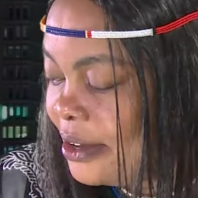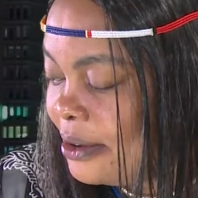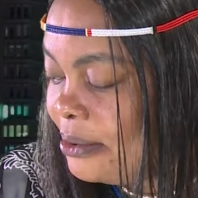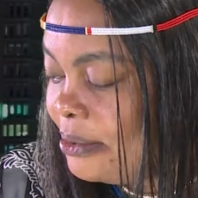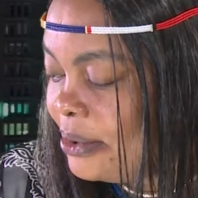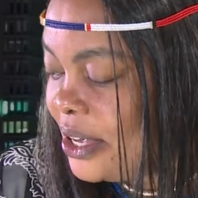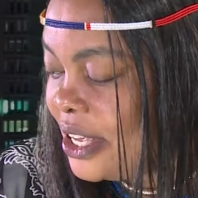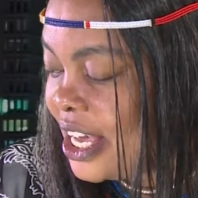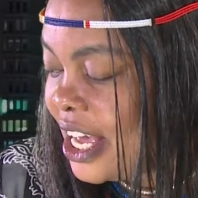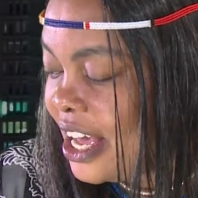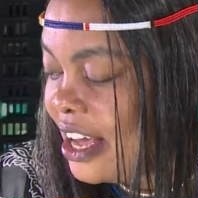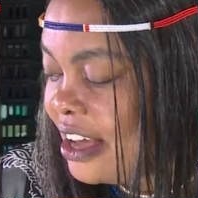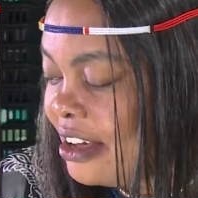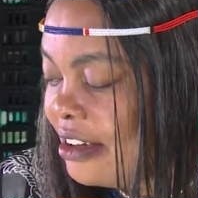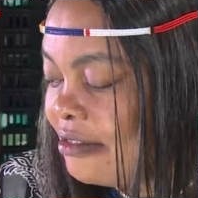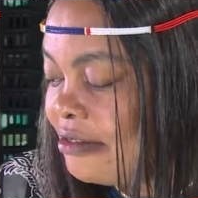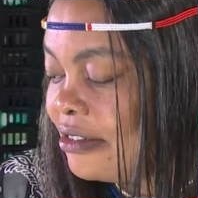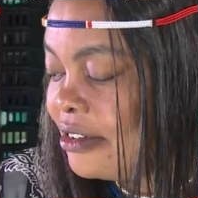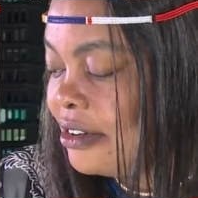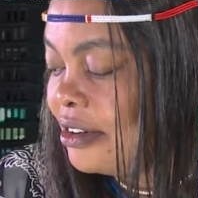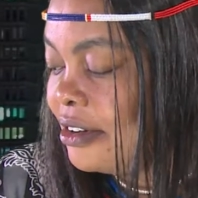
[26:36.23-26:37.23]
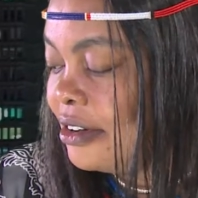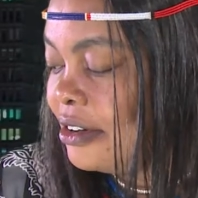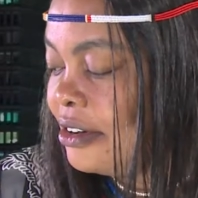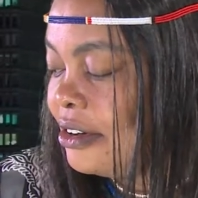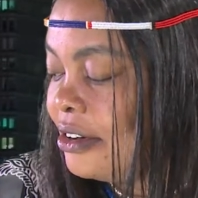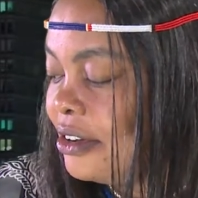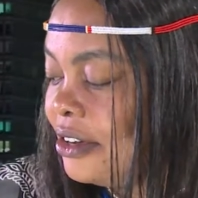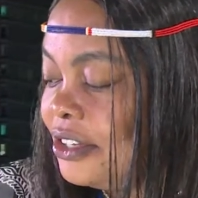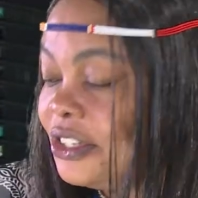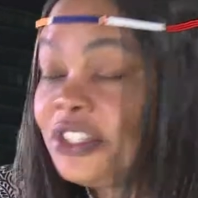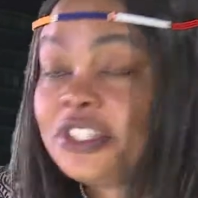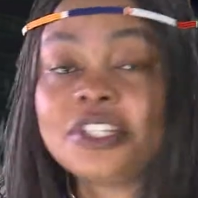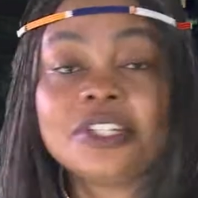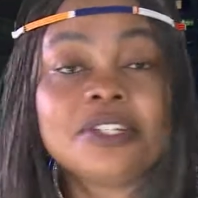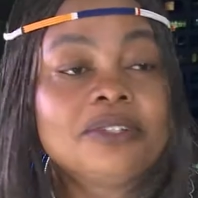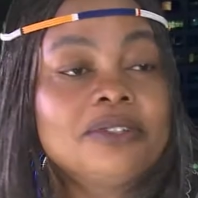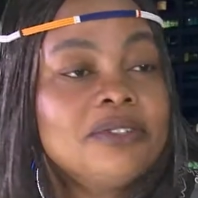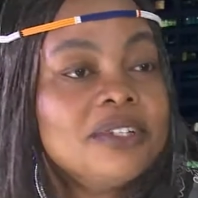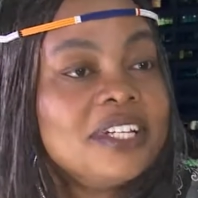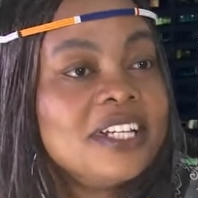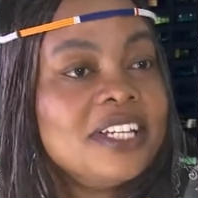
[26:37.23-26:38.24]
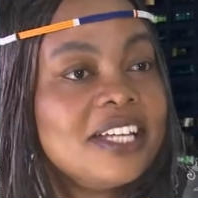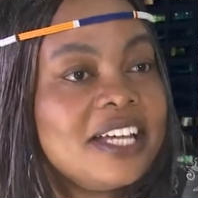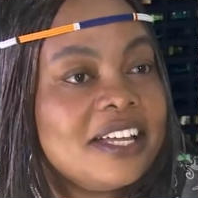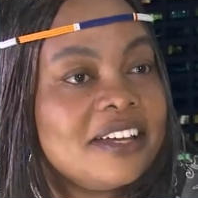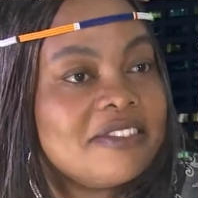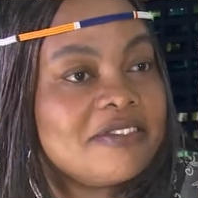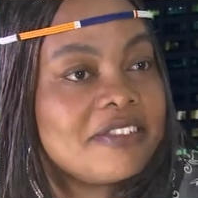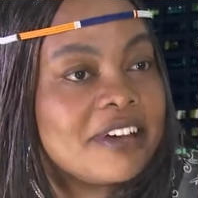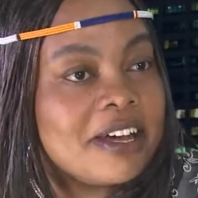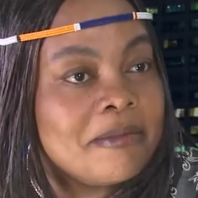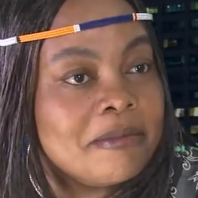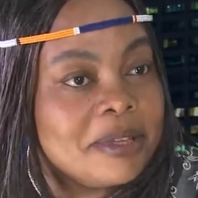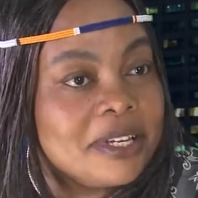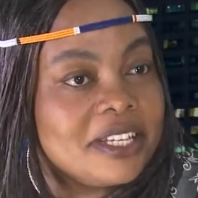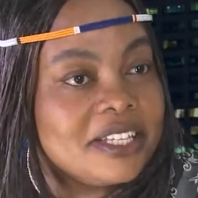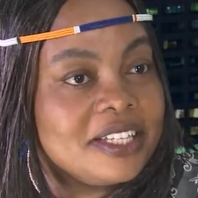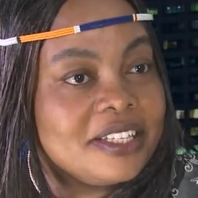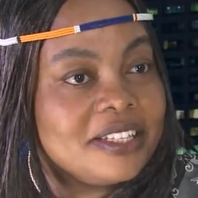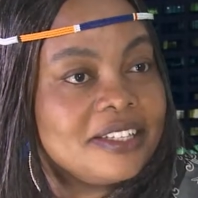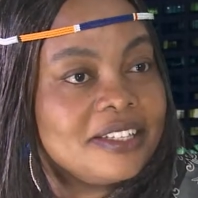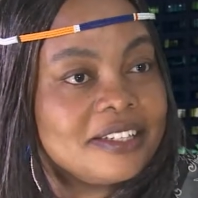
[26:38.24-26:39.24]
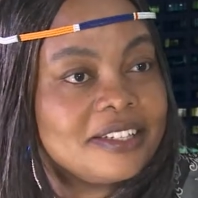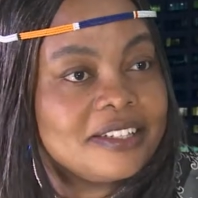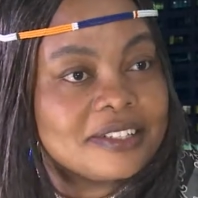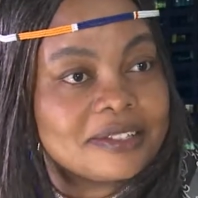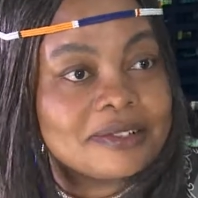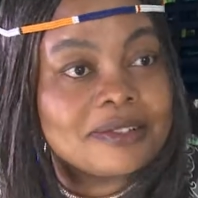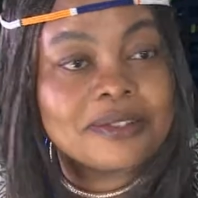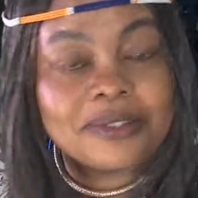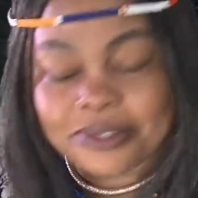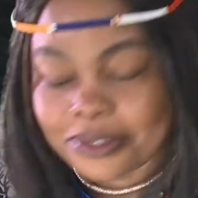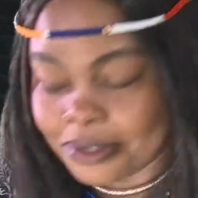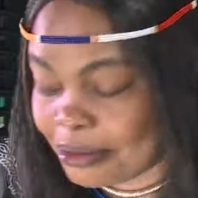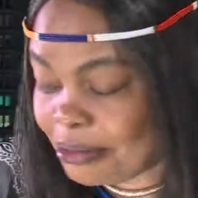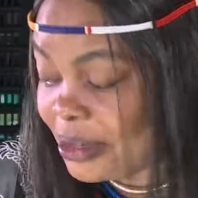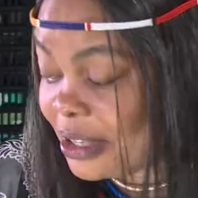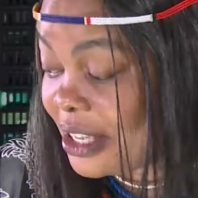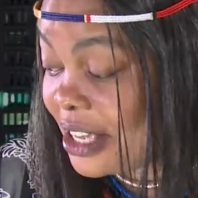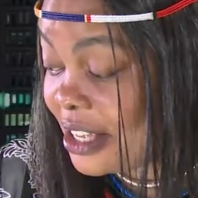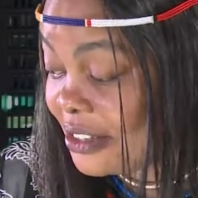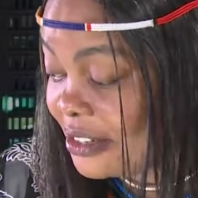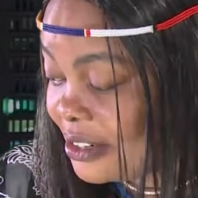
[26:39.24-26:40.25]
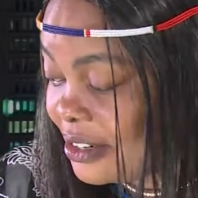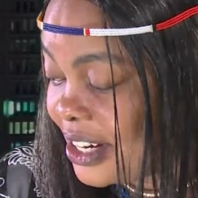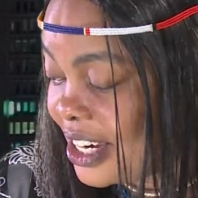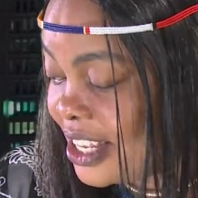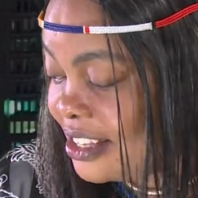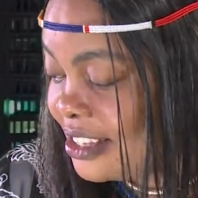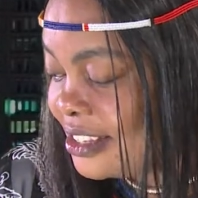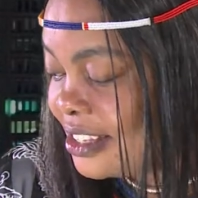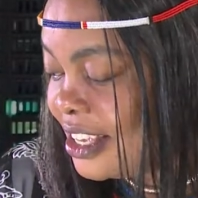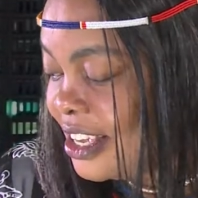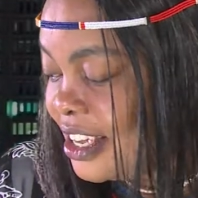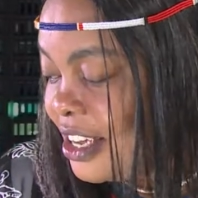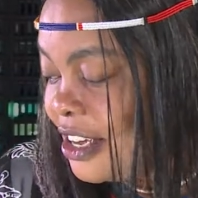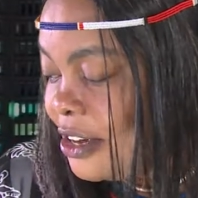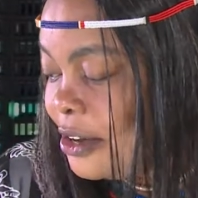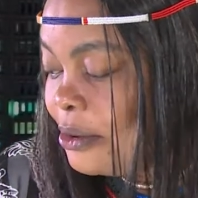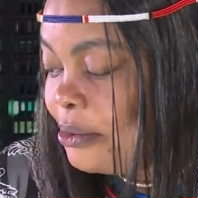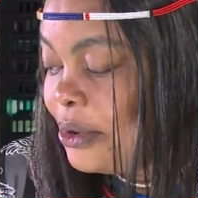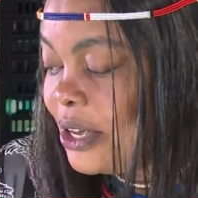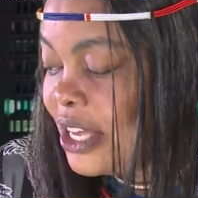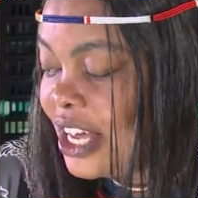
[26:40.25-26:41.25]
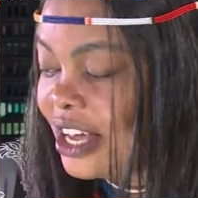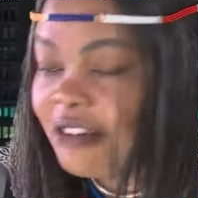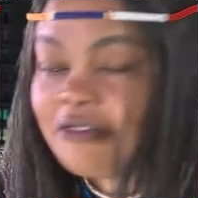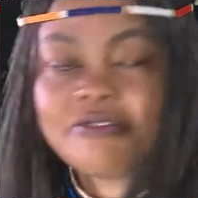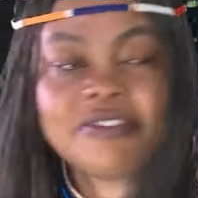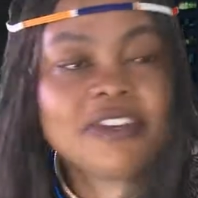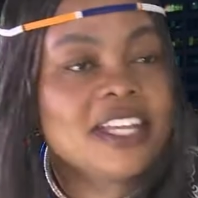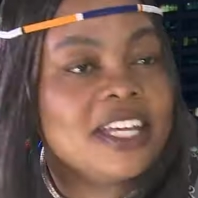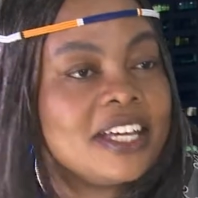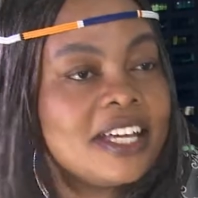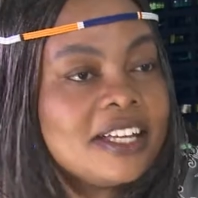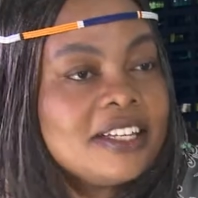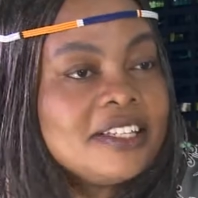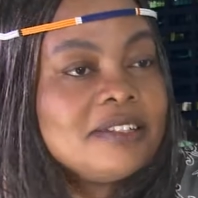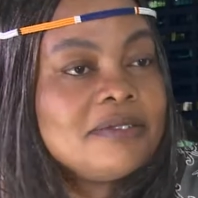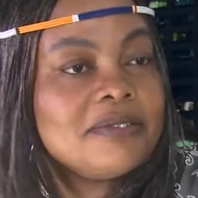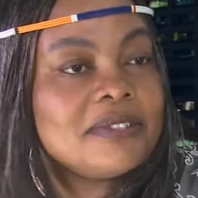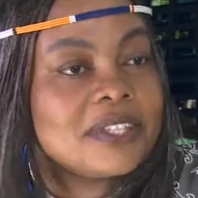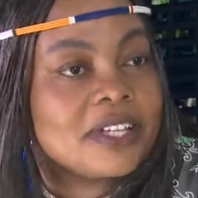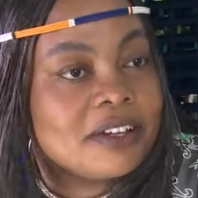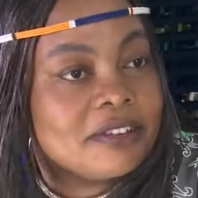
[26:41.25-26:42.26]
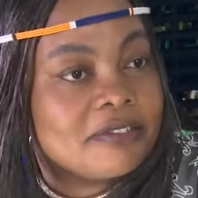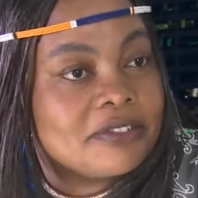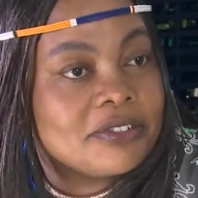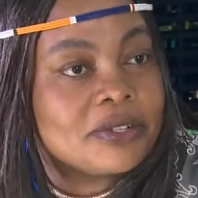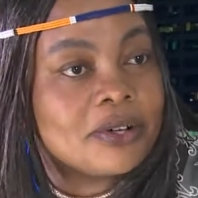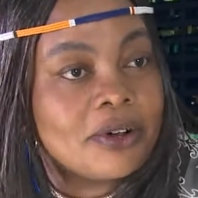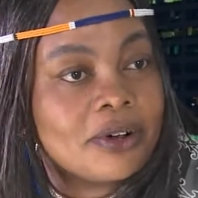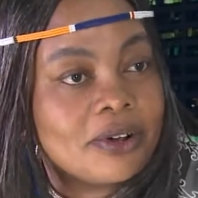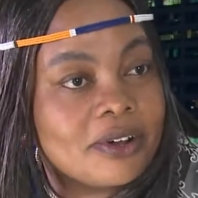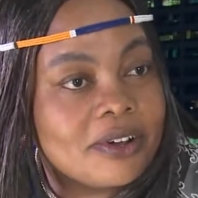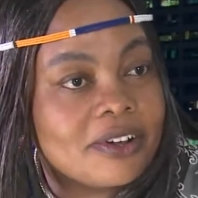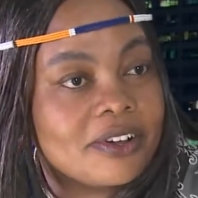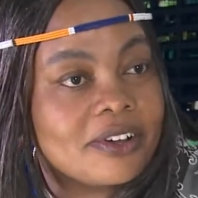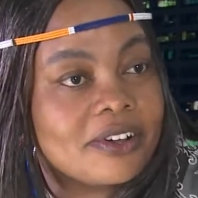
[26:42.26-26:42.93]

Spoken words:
We have children and family. It could also be a stress. We have negative self-talk.